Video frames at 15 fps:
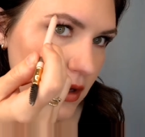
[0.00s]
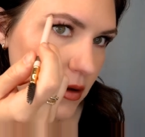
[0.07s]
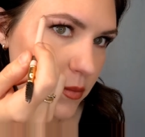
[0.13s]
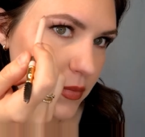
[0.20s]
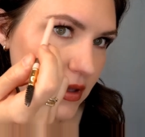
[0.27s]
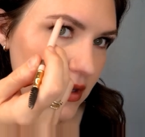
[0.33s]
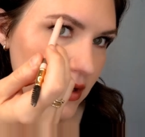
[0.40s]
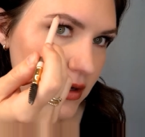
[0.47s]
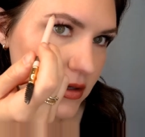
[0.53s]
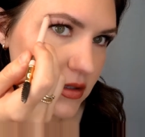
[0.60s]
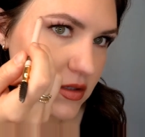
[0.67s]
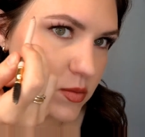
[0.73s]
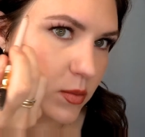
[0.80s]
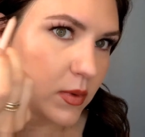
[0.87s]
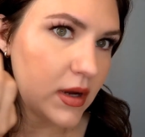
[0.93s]
And
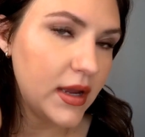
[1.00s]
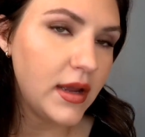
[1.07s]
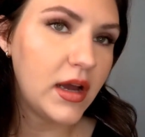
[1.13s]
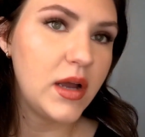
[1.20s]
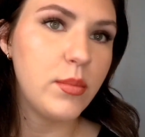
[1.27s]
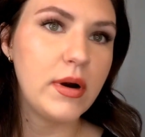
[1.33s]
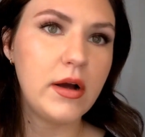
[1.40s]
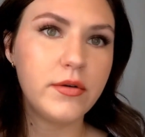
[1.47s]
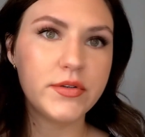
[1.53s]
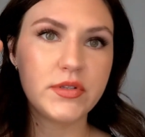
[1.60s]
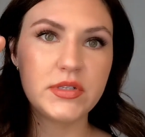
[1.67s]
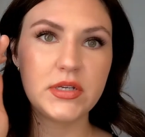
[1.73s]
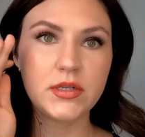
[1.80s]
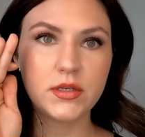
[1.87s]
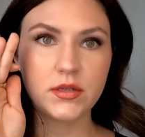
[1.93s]
because my
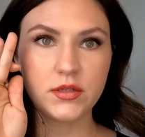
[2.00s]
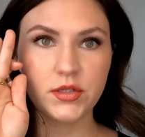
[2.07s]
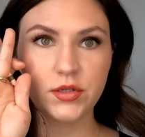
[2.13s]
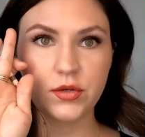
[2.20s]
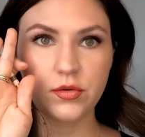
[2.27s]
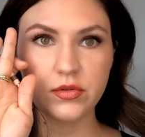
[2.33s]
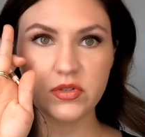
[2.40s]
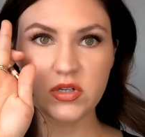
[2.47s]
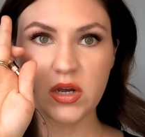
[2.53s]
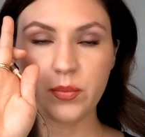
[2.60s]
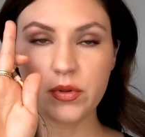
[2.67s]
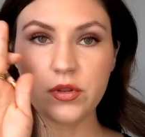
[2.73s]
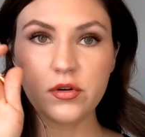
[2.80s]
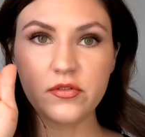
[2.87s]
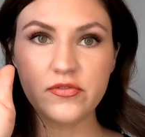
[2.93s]
eyebrows tend to
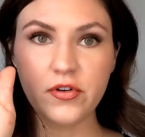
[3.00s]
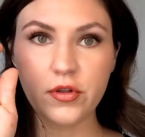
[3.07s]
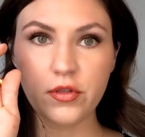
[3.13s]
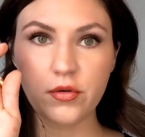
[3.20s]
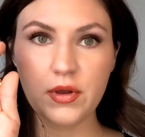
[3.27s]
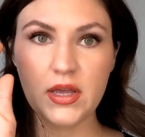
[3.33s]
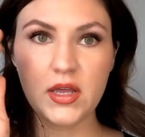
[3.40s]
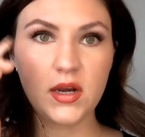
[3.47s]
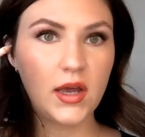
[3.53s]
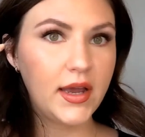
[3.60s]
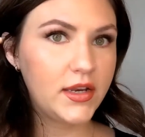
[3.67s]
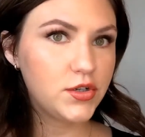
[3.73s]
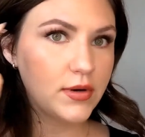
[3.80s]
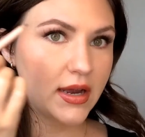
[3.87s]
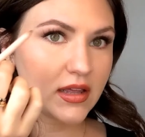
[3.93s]
stop a little further in,
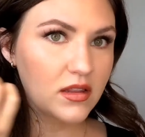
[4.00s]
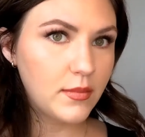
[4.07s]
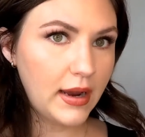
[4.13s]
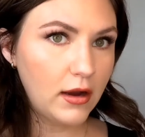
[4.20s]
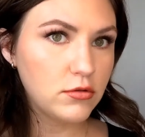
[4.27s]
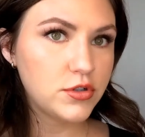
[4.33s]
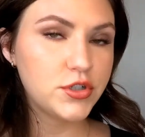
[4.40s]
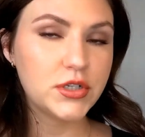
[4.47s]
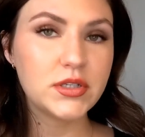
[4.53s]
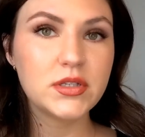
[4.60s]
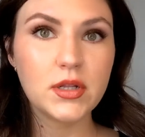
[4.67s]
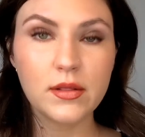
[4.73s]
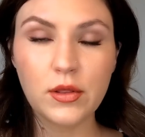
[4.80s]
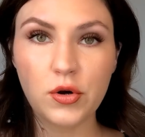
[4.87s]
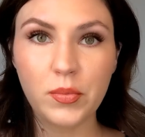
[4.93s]
I drag them out
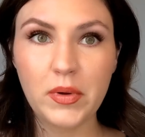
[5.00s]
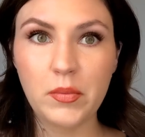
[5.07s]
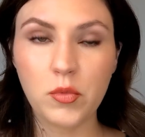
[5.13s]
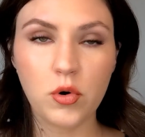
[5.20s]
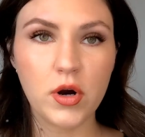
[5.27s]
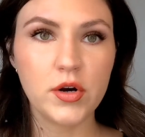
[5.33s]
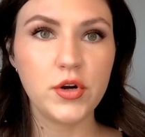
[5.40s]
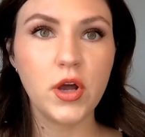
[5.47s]
just a little bit more.